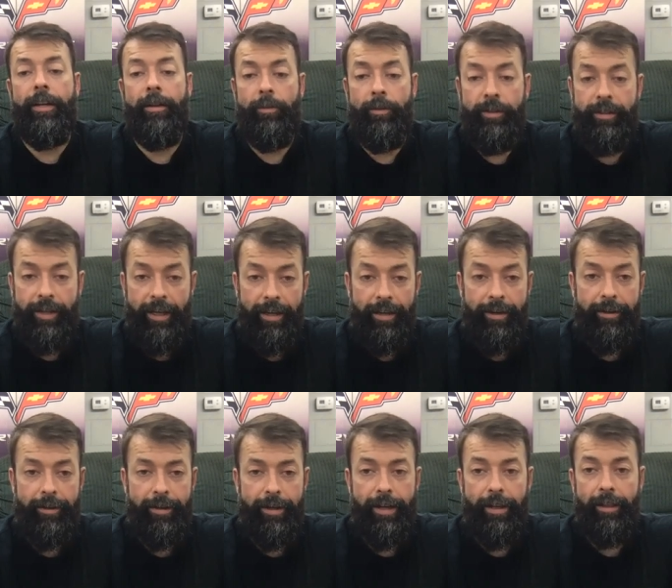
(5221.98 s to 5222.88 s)

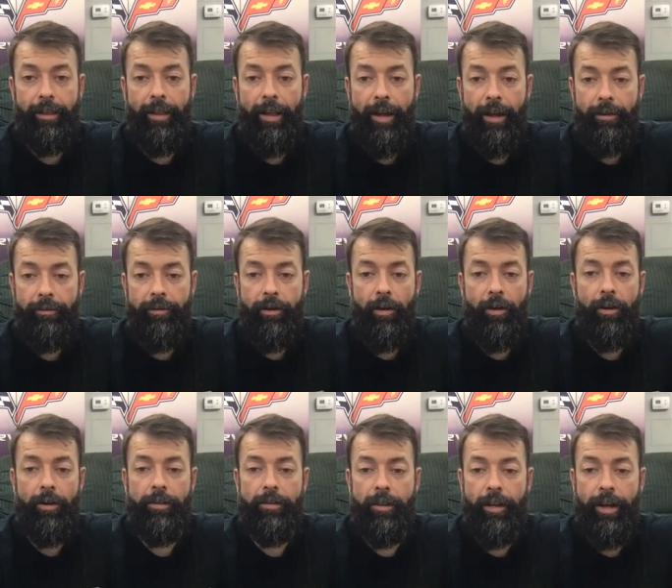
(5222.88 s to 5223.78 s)
take a lot of
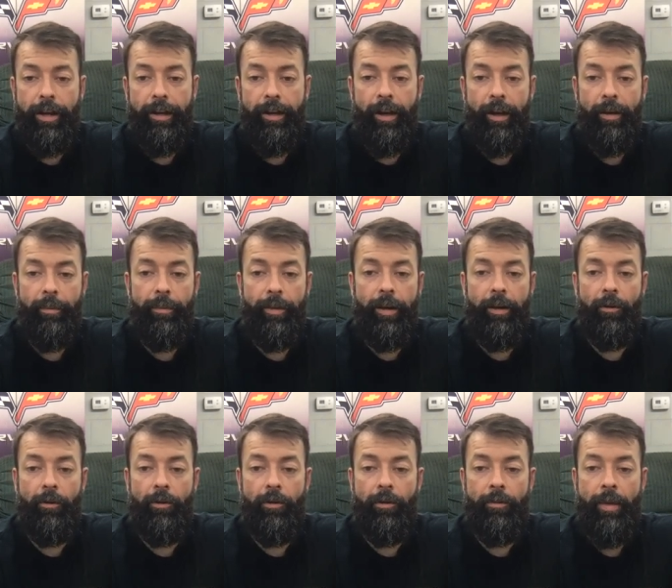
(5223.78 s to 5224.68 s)
cars lined up in
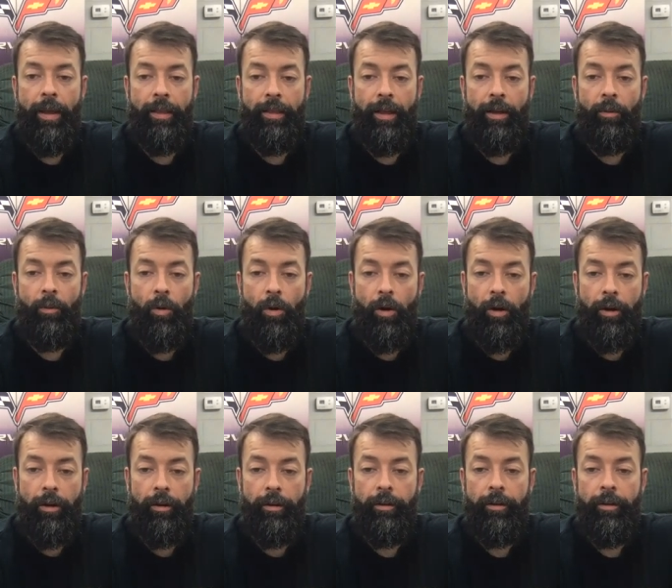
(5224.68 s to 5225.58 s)
order to make that work.